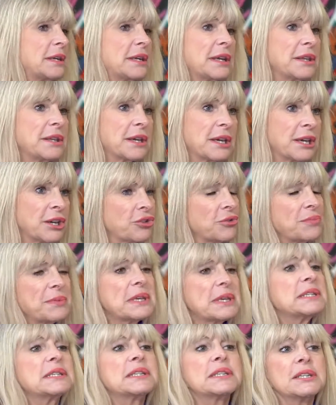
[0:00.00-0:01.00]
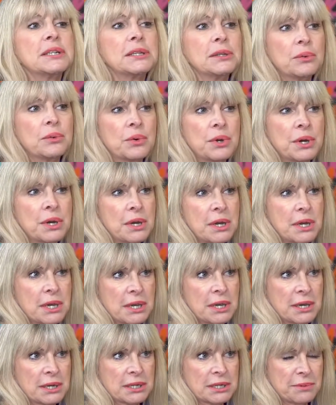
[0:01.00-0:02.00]
in another country, but they're still
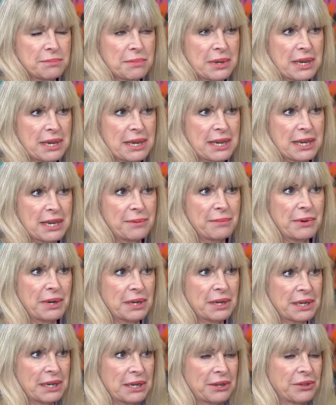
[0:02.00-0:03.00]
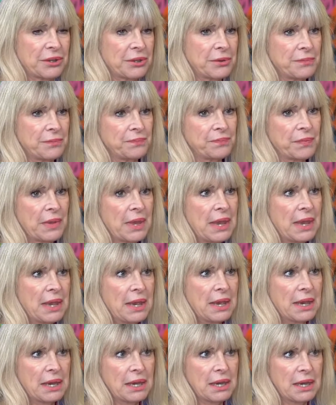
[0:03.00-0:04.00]
working to make him like them.
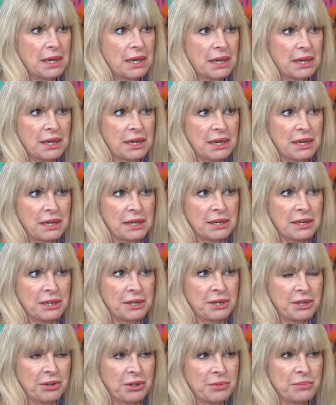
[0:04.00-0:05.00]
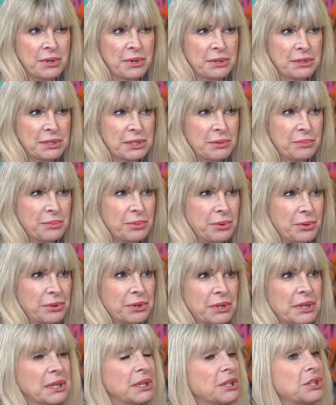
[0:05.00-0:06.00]
And, you know, the most
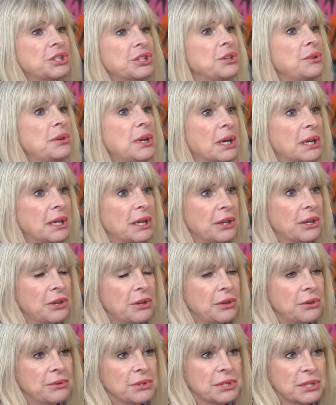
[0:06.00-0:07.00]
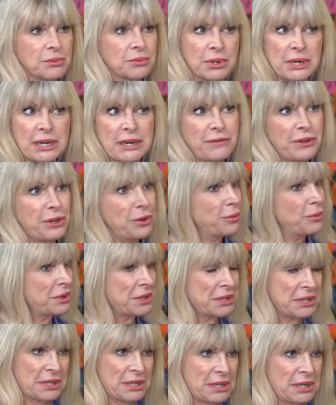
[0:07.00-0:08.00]
important thing is you like you. So whatever you
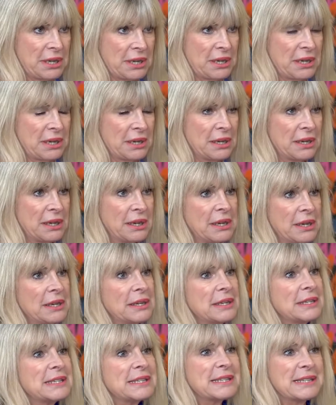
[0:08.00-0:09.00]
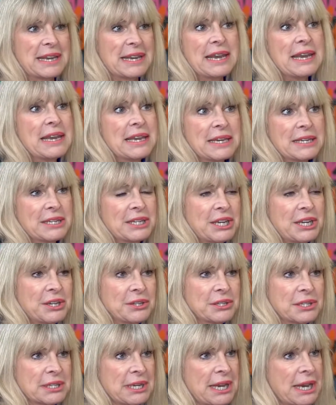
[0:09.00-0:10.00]
wanted to hear, say it to
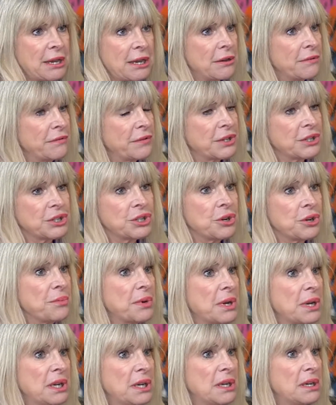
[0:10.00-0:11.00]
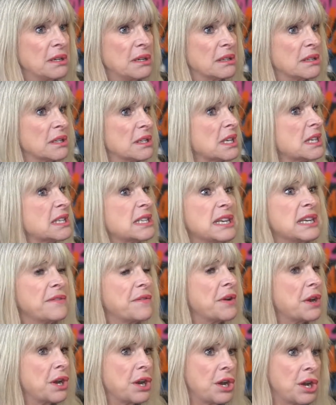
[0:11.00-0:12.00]
yourself, because your mind doesn't
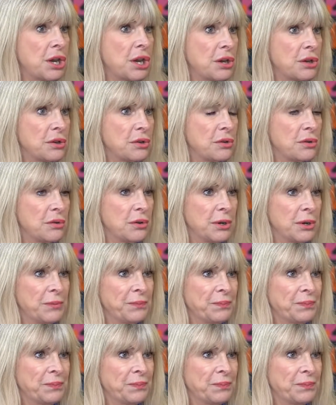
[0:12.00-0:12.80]
even know